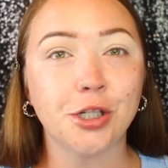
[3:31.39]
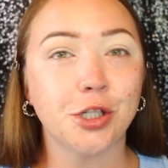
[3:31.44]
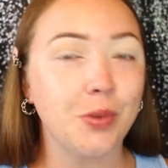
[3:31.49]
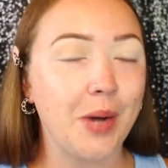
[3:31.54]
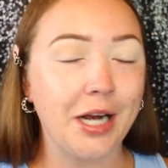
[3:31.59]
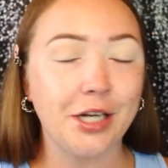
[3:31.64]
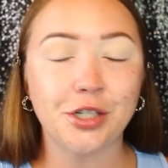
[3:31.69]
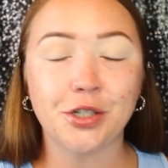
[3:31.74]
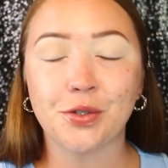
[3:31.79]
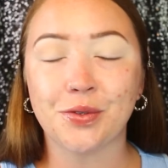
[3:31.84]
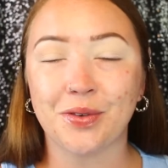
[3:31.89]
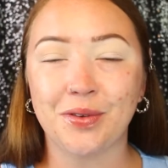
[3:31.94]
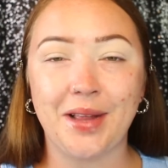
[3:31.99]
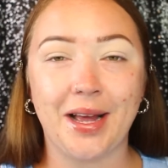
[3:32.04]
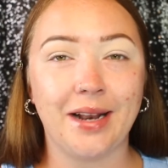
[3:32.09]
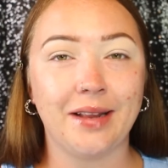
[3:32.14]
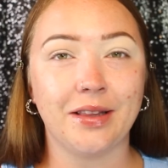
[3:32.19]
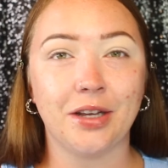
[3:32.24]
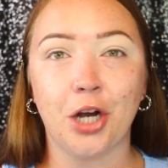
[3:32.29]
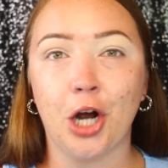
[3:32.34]
So I just threw
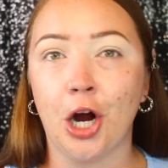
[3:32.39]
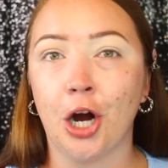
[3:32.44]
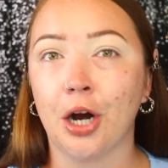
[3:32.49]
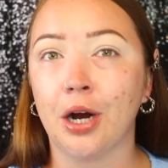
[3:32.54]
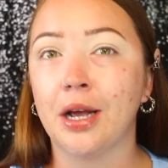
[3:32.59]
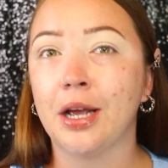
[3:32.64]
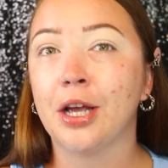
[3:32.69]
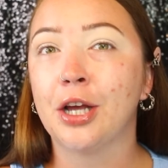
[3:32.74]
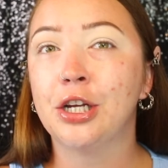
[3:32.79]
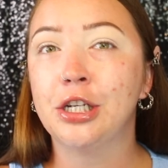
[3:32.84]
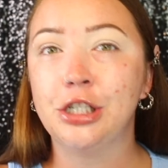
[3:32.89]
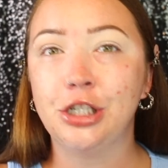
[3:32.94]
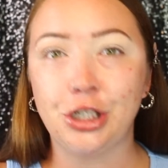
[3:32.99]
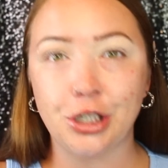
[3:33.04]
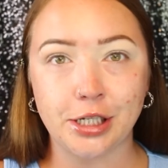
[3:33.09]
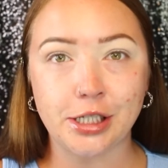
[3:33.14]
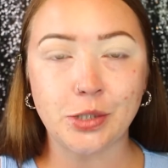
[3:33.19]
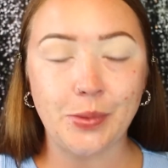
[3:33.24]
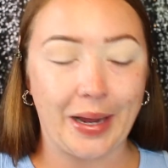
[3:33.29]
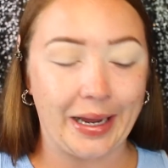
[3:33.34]
that in the cart
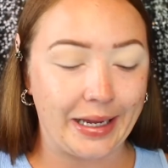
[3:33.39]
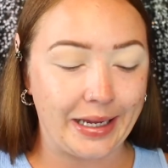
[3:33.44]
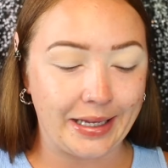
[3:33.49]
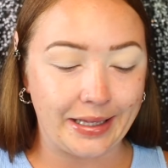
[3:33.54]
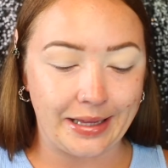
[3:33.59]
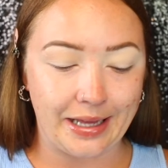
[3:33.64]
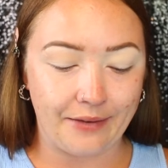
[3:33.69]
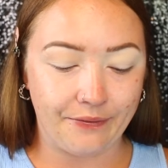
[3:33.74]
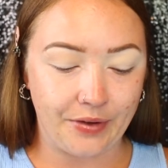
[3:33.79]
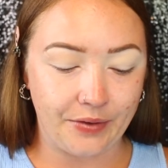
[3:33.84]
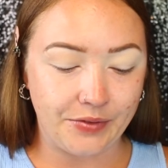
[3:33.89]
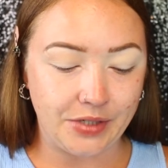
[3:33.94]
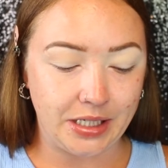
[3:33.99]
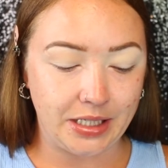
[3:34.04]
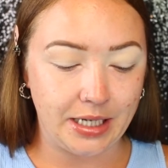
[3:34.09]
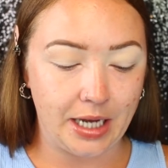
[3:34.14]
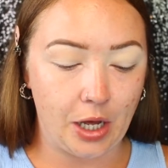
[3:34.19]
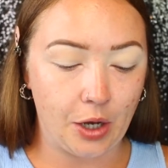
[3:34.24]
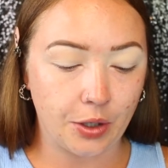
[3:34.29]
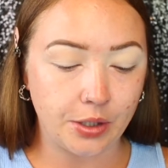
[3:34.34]
just so I could get that
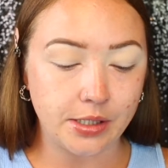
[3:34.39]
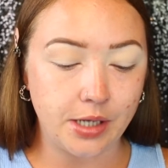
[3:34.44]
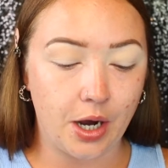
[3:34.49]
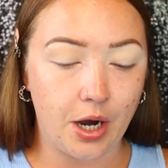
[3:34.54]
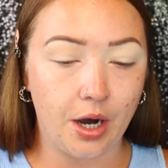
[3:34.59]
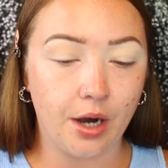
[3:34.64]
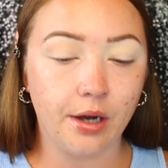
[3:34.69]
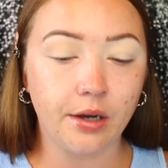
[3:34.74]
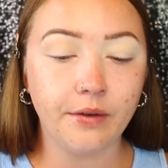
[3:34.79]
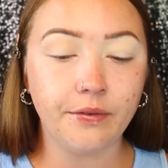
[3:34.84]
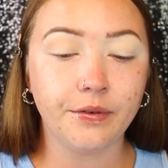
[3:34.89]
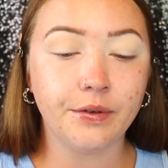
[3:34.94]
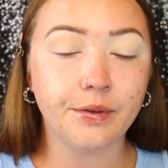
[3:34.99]
$15 off.